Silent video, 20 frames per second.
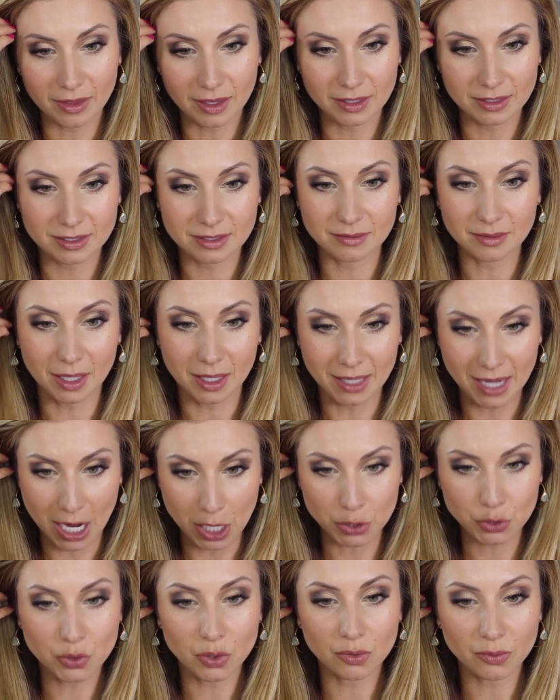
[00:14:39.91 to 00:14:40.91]
It's a
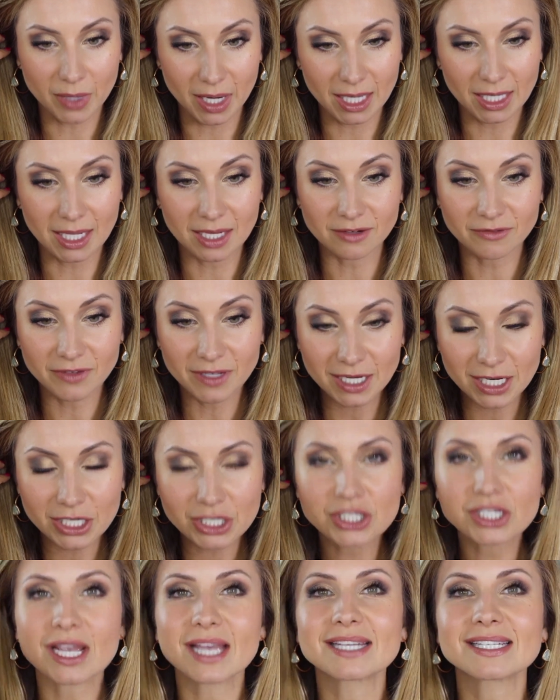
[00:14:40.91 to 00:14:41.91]
natural radiant
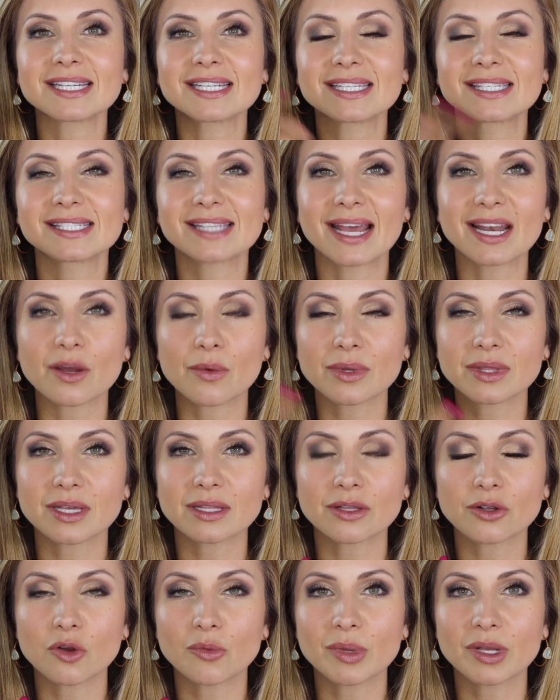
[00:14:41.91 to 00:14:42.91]
finish. I did set it with a
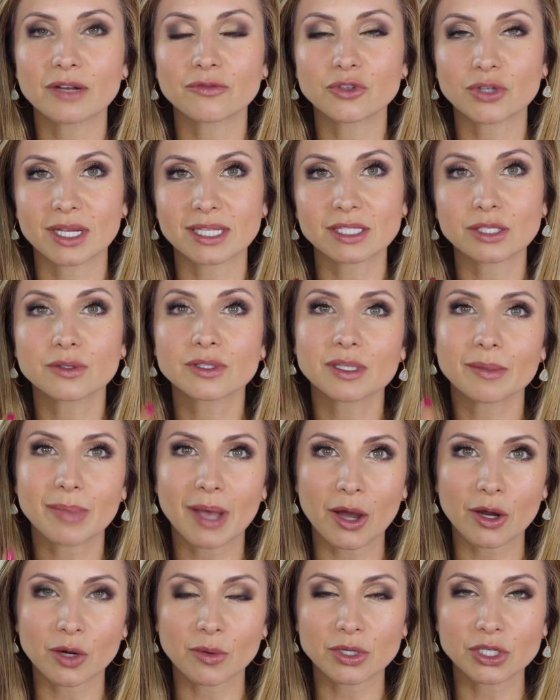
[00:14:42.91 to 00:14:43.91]
little bit of translucent
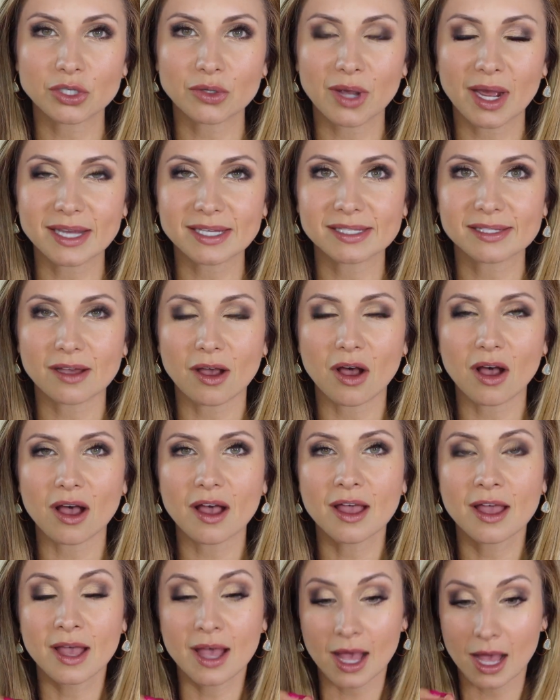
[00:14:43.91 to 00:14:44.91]
powder, which you guys saw,
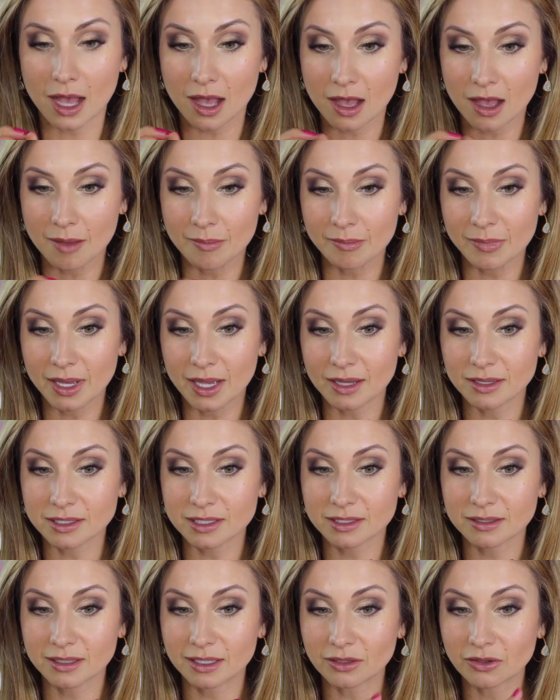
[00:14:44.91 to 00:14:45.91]

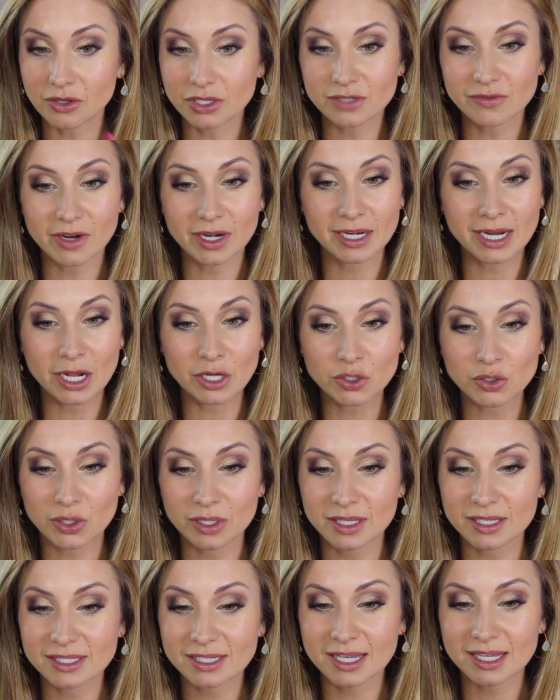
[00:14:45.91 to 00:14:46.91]
but it looks very natural on
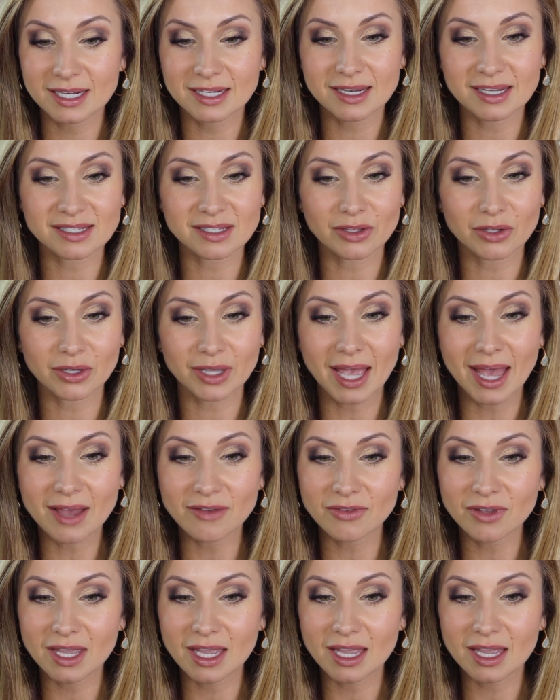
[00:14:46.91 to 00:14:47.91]
the skin. It doesn't look
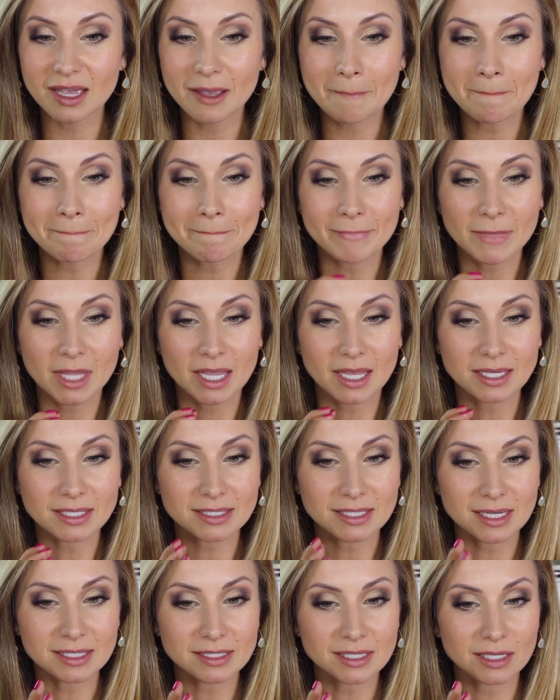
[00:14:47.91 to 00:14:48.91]
heavy. It
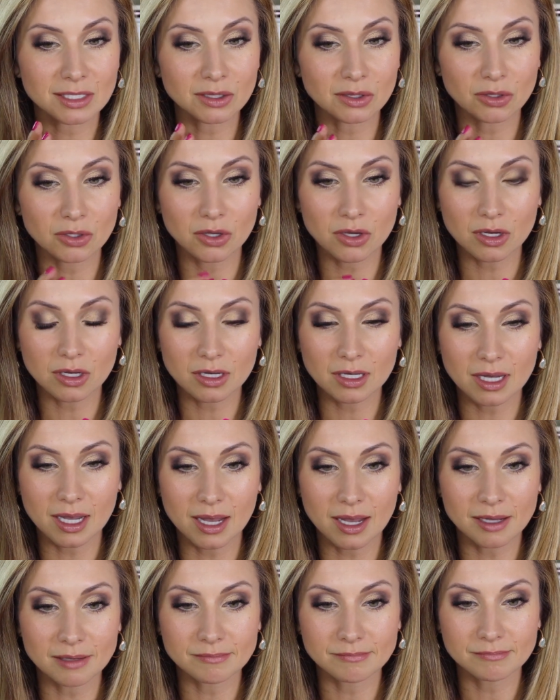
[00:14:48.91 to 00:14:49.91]
doesn't look
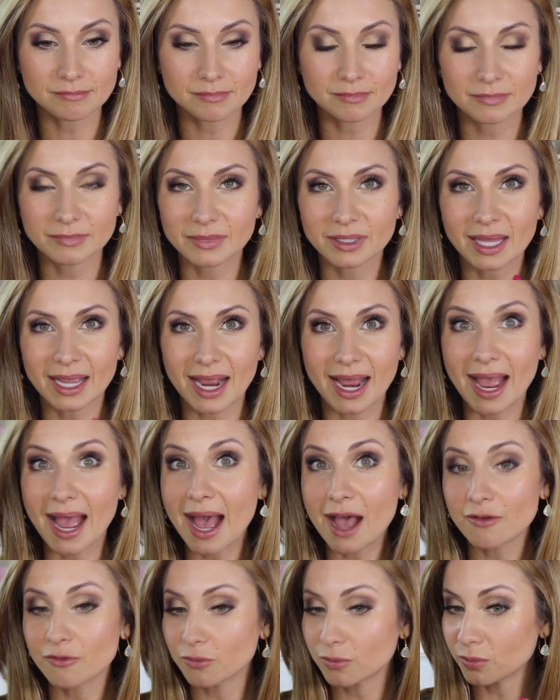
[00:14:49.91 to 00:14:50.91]
like I
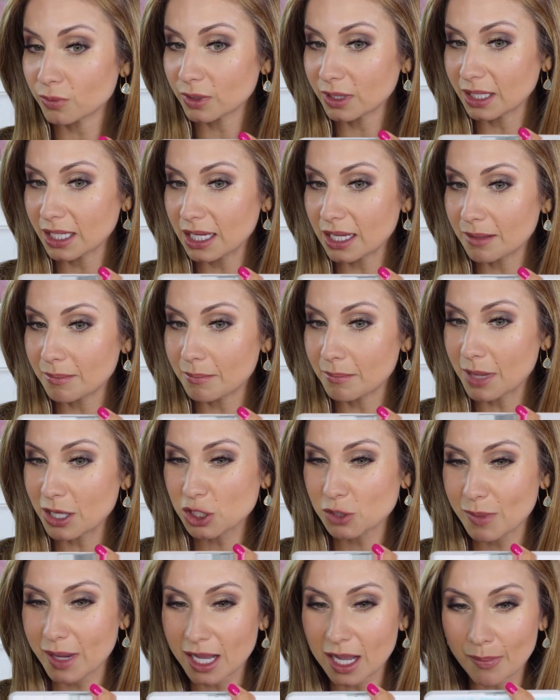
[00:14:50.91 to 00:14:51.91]
have really
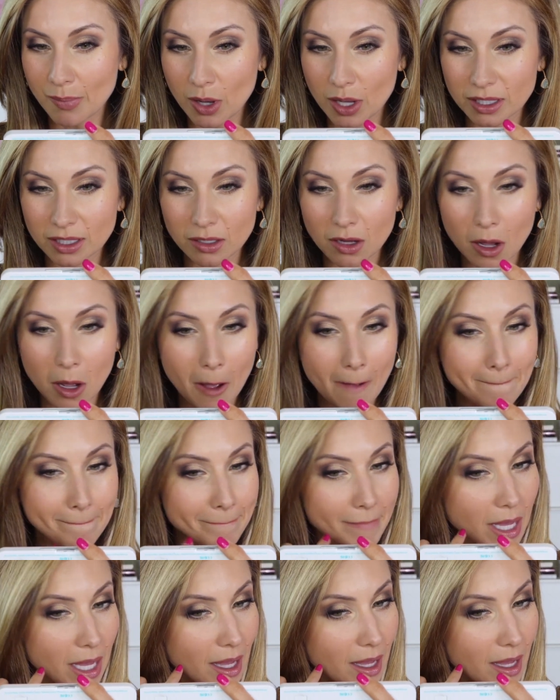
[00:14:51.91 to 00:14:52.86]
much makeup on at all.